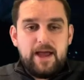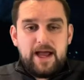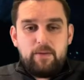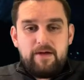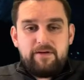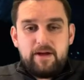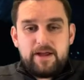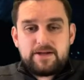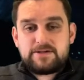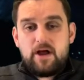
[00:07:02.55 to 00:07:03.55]
However,
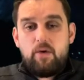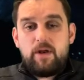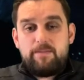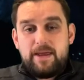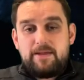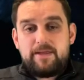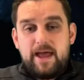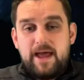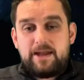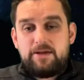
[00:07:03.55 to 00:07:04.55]
it doesn't wholly mean
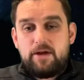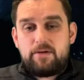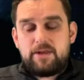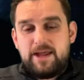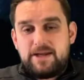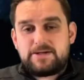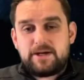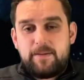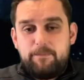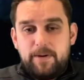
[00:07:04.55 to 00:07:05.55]
that, and you don't need to
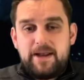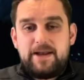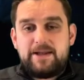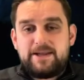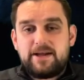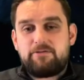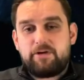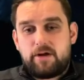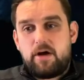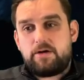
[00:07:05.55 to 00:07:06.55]
completely
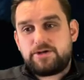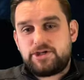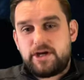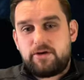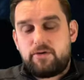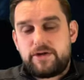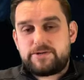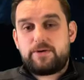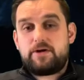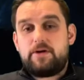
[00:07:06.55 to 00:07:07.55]
disregard shitcoins,
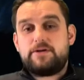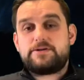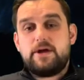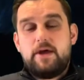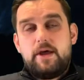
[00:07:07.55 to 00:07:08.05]
because